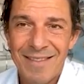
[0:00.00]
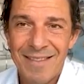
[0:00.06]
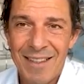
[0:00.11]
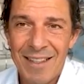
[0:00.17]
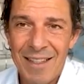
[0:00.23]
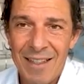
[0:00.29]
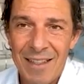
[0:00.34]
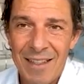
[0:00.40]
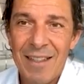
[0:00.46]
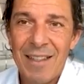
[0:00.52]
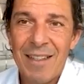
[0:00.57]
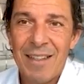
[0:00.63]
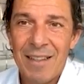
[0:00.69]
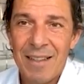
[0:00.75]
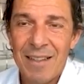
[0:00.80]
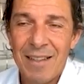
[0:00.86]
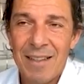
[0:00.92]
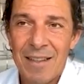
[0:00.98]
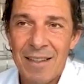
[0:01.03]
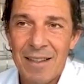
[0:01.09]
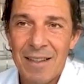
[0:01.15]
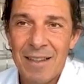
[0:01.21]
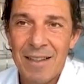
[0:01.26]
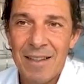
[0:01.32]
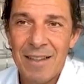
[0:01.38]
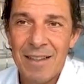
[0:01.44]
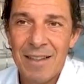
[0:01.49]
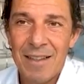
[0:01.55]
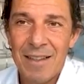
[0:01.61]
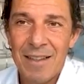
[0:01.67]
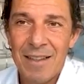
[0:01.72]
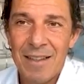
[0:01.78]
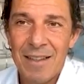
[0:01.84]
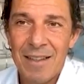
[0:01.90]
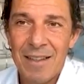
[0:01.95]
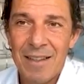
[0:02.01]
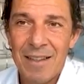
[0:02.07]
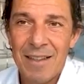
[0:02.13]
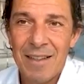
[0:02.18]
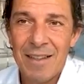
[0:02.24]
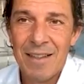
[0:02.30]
The person shown says nothing.